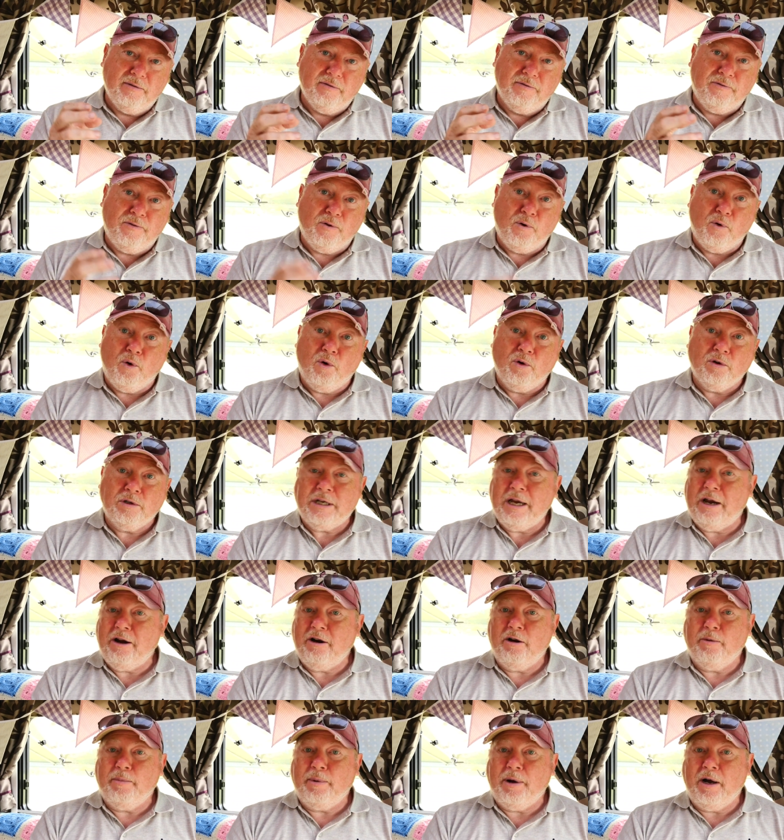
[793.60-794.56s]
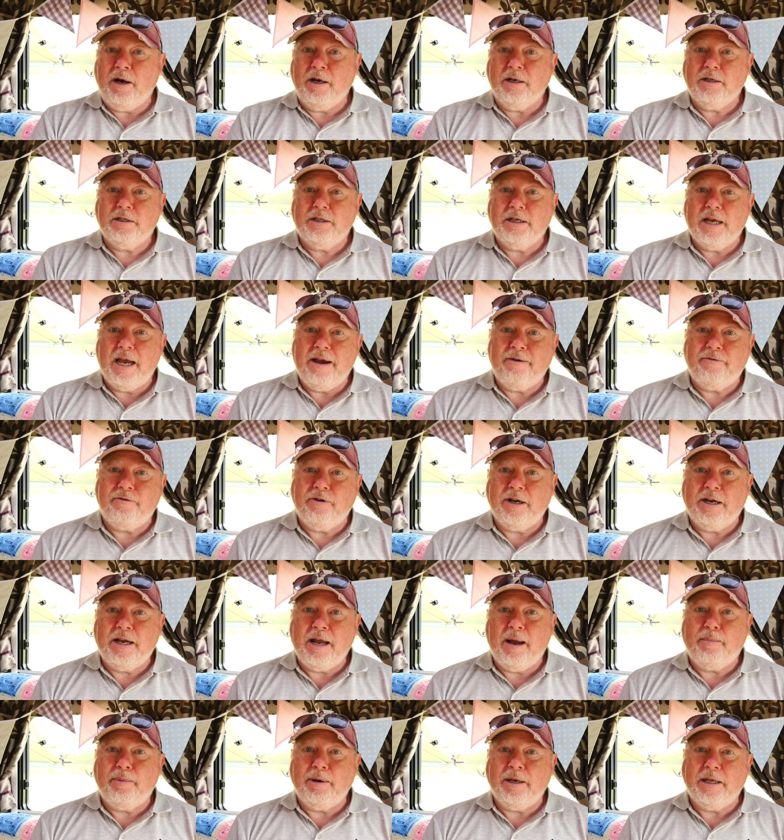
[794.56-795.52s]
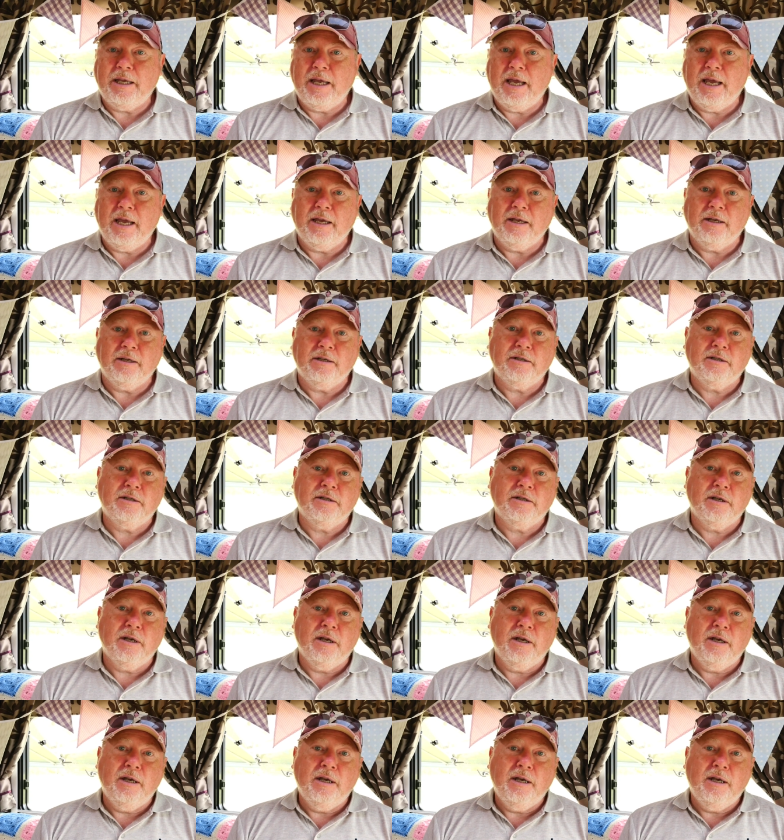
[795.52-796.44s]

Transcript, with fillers: four terabytes every couple of years,